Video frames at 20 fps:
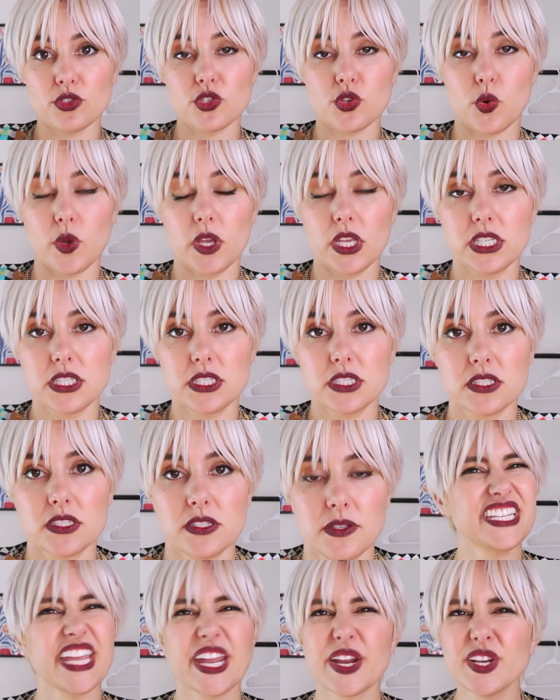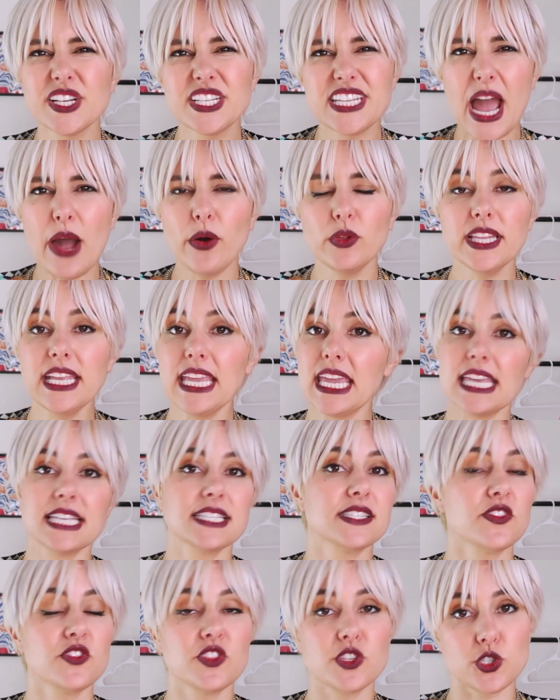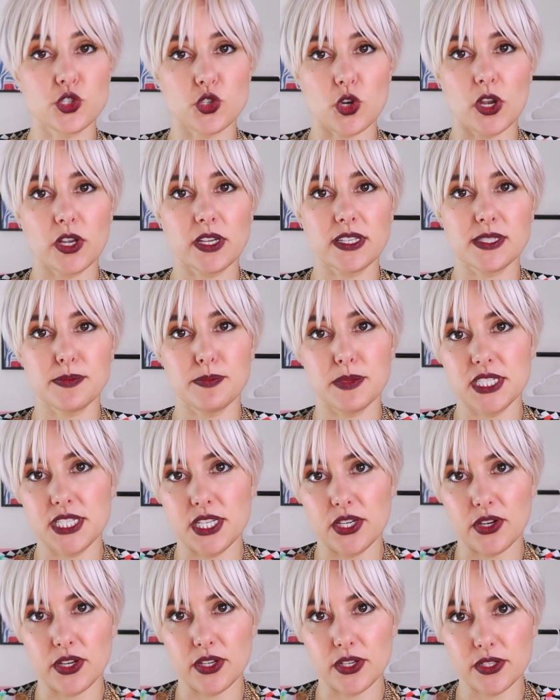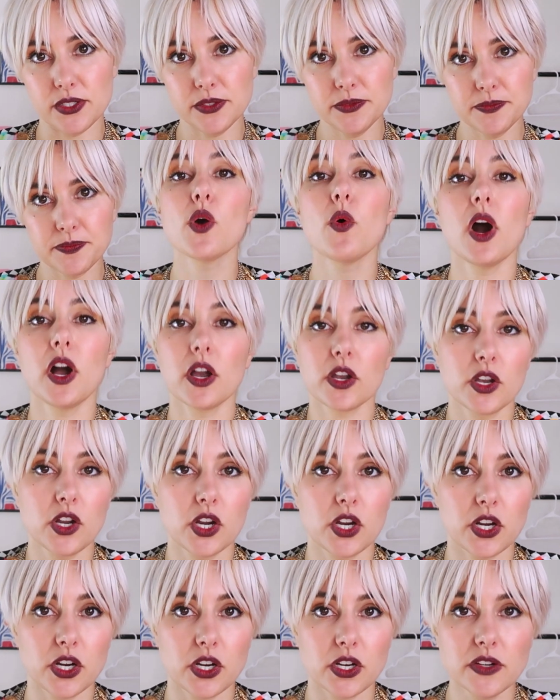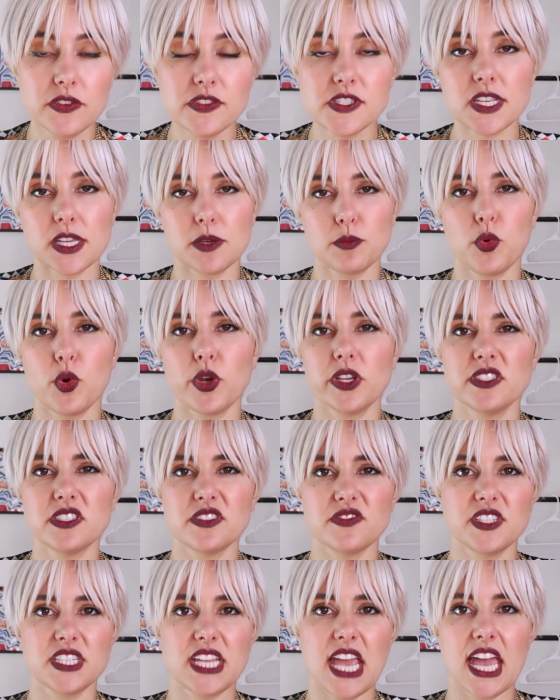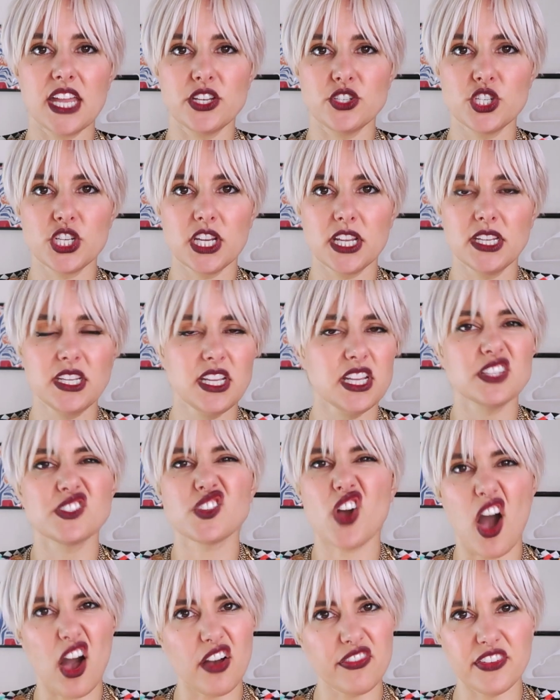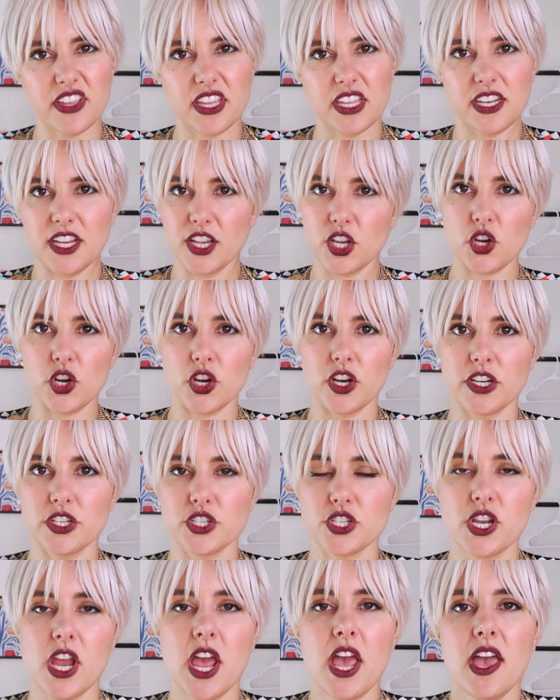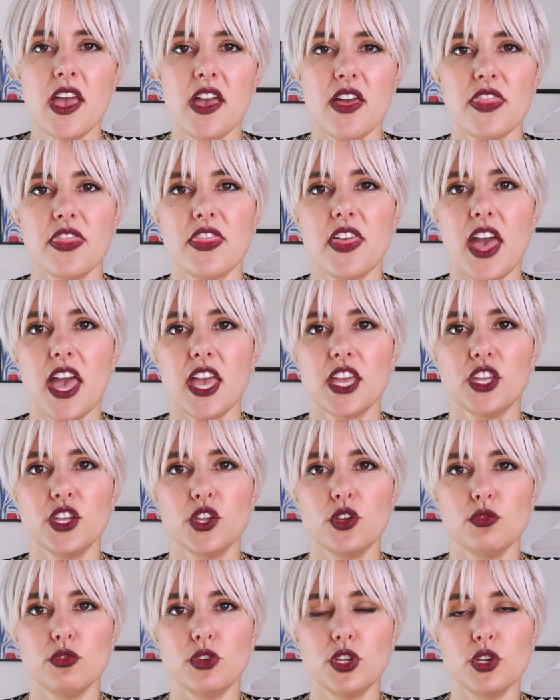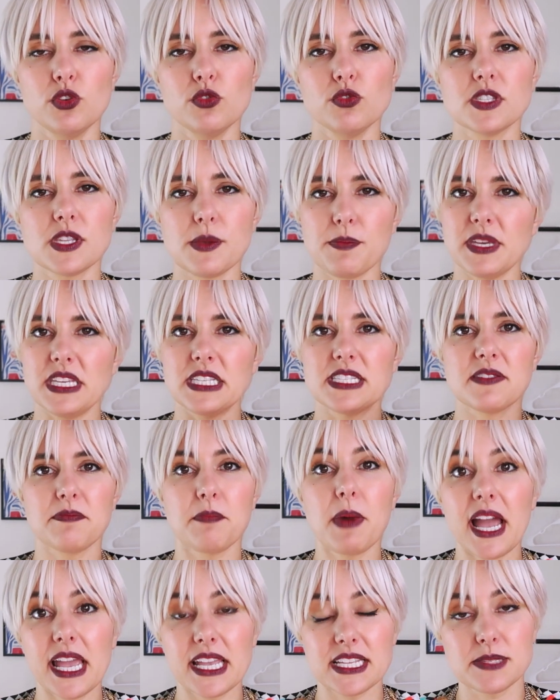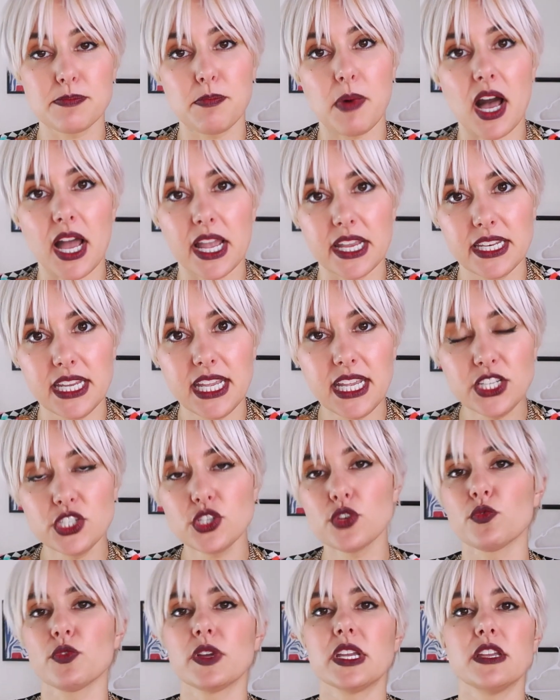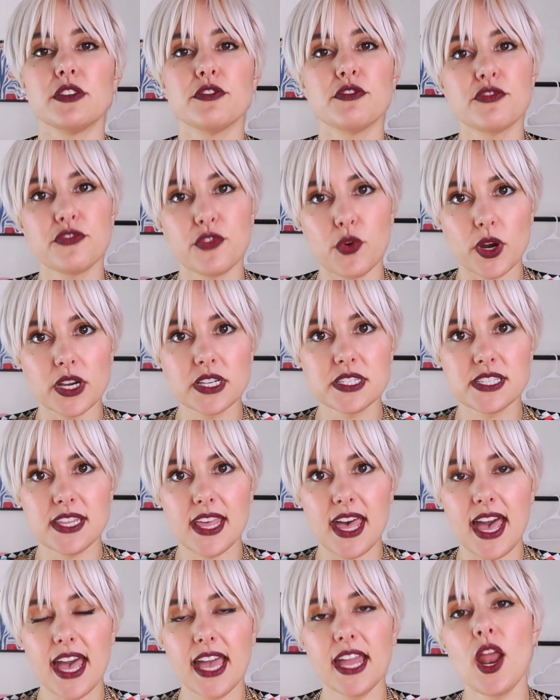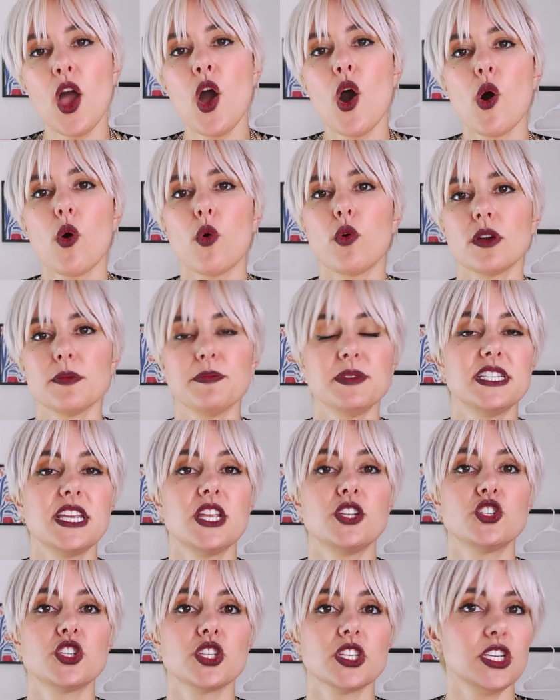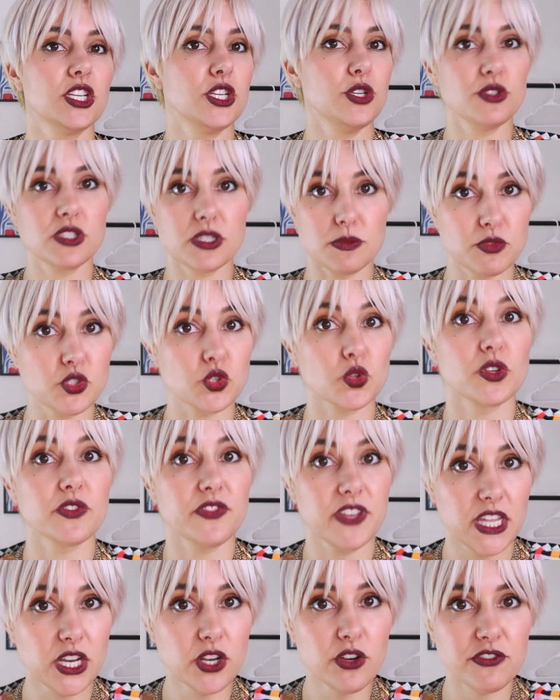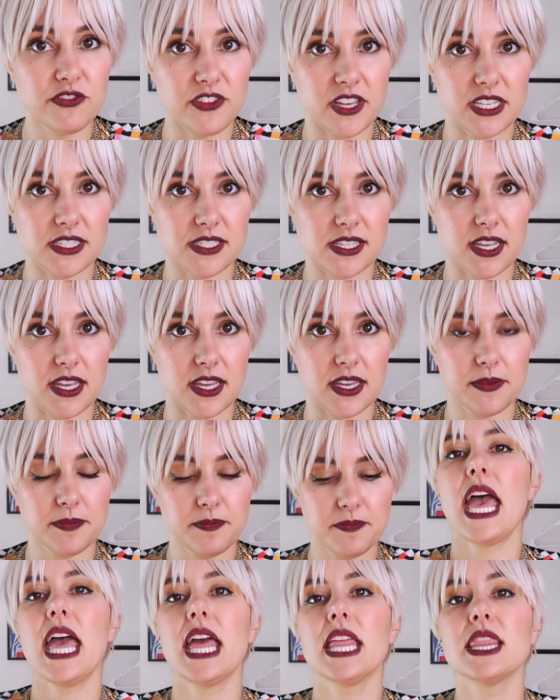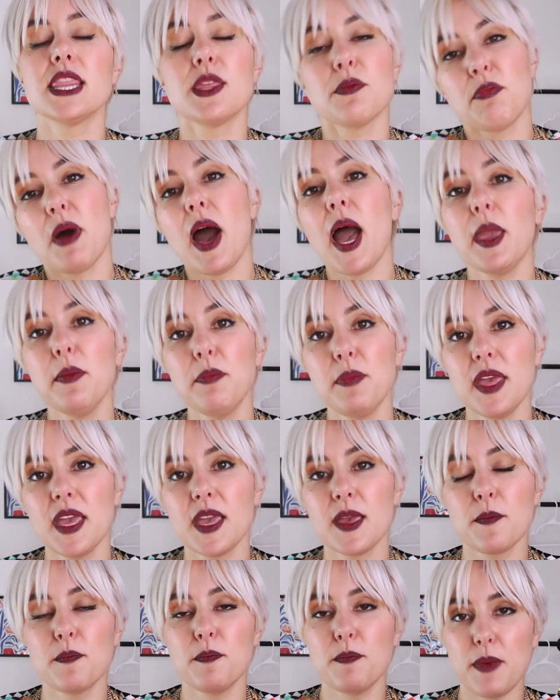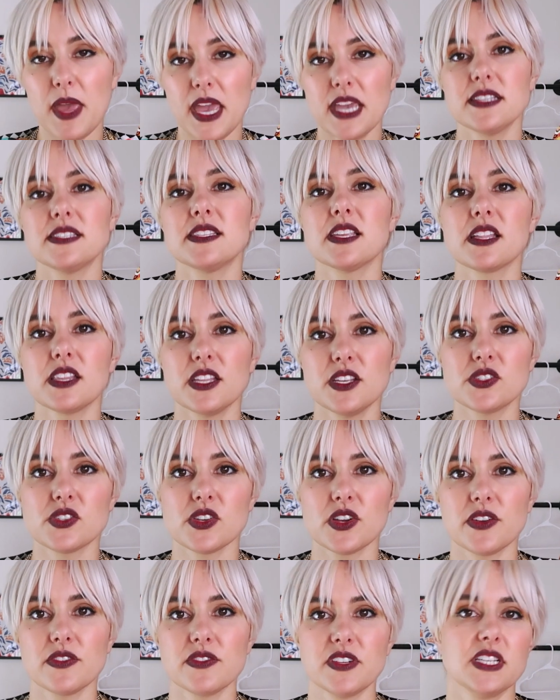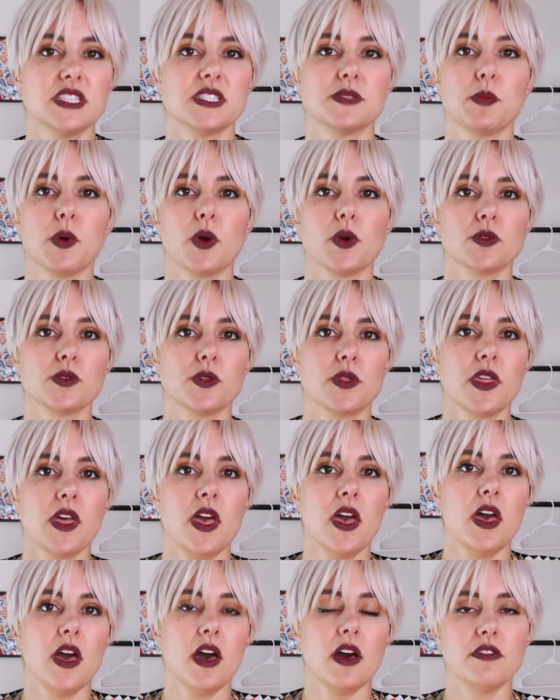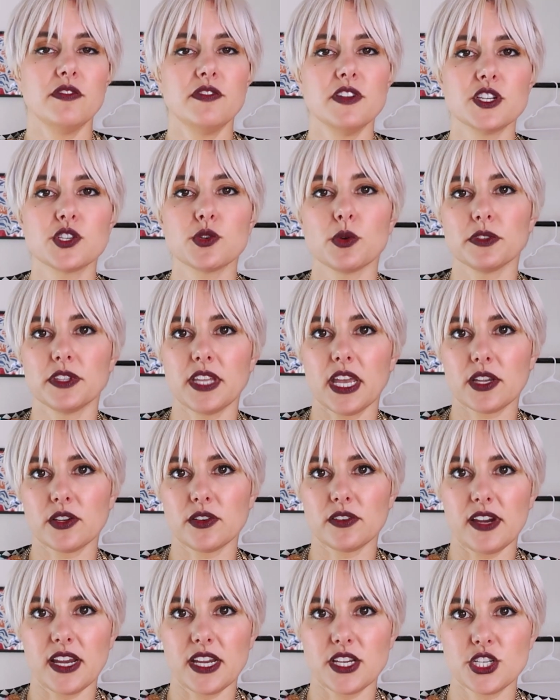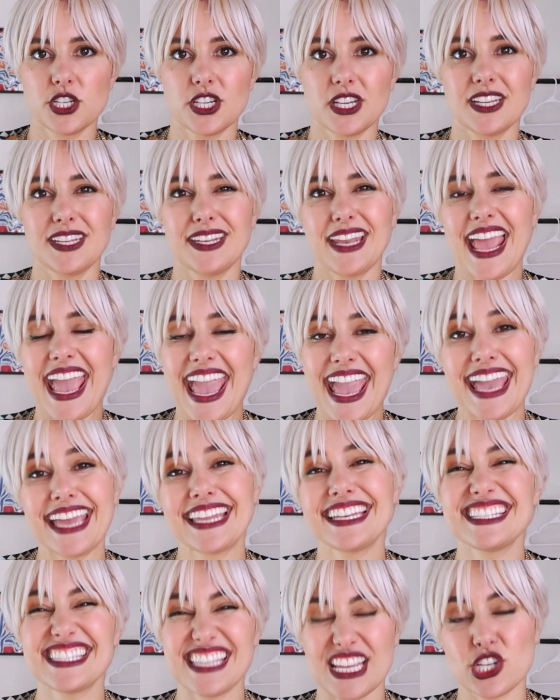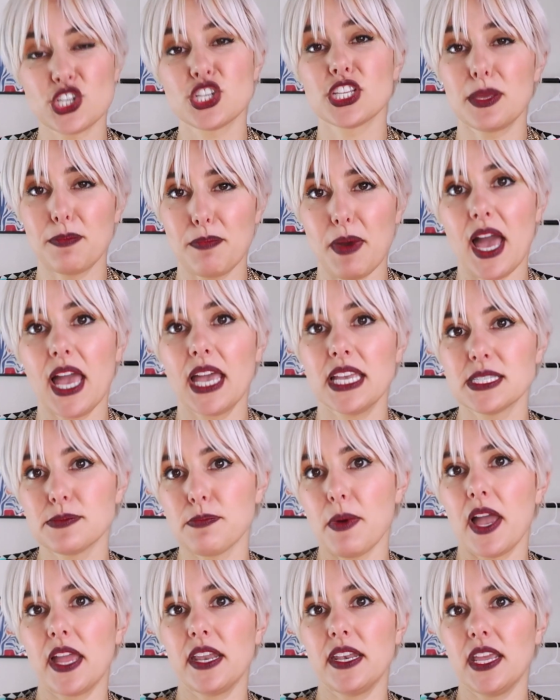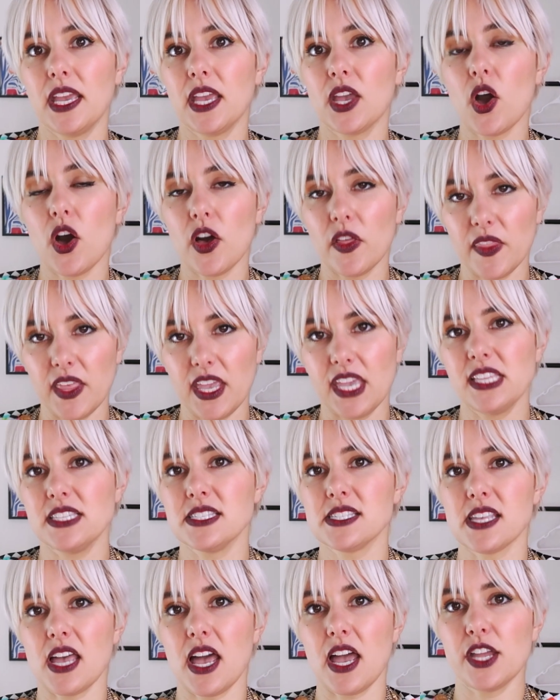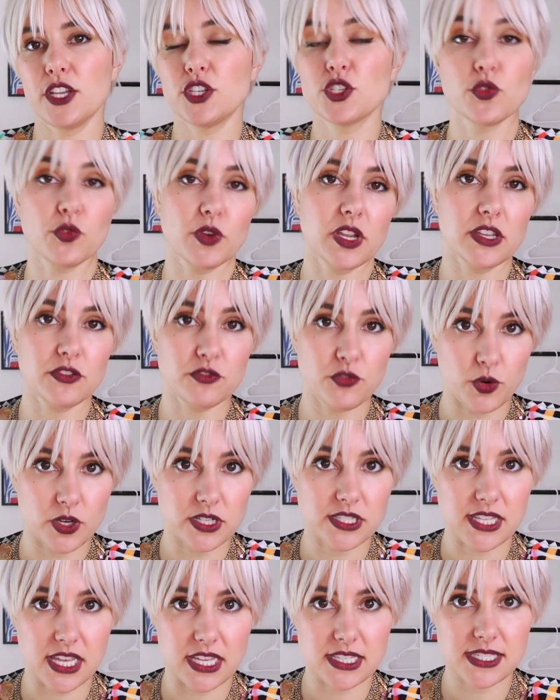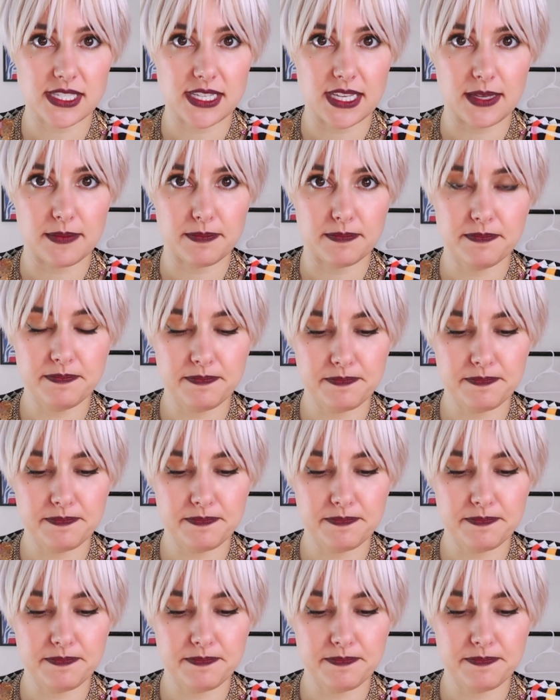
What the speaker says: choice. Terry toweling isn't the strongest material, so on curves and points of tension, it's often encouraged that you use a piece of bias binding to reinforce that, or potentially to use some sort of interfacing. And the piping basically served as both a visual decoration and essentially bias binding on the inside to reinforce that seam.